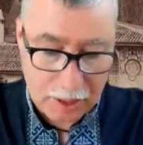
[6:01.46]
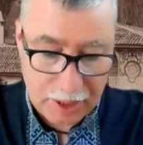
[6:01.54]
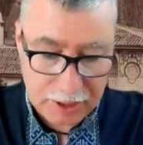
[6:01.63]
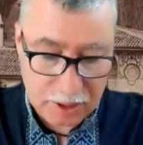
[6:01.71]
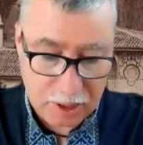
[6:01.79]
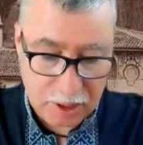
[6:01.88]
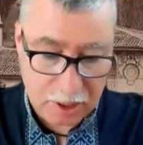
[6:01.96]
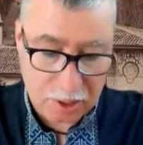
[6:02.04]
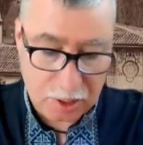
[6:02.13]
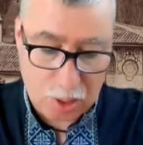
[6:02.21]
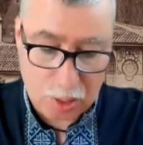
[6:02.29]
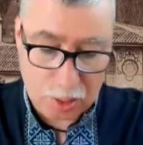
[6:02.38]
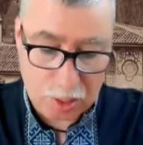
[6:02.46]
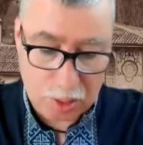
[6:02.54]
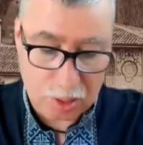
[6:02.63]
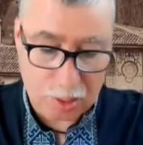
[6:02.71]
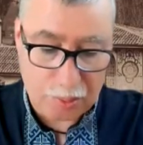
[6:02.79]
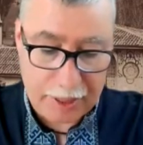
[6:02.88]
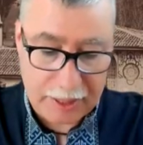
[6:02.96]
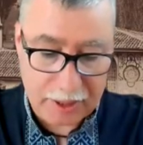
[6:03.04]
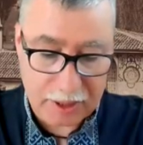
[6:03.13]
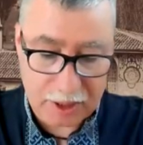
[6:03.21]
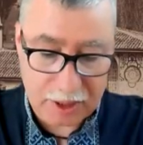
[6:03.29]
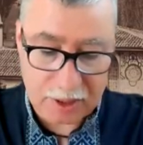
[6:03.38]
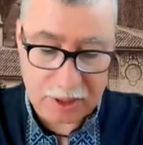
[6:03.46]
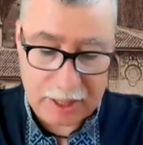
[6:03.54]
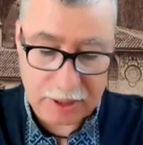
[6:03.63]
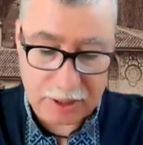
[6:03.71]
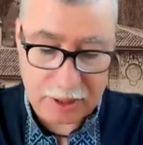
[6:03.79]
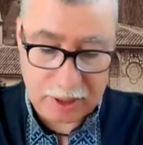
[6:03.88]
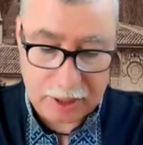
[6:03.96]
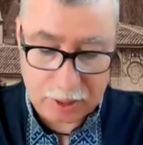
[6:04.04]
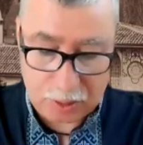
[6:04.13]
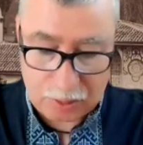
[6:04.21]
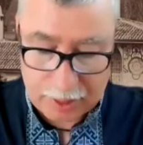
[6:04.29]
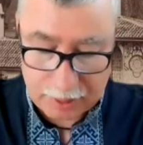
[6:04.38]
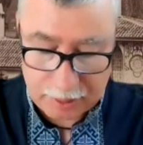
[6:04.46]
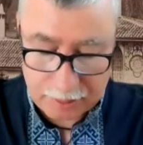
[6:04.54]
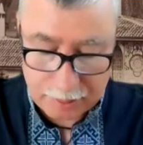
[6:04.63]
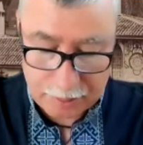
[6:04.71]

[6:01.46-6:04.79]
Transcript: Let's go back in 1991.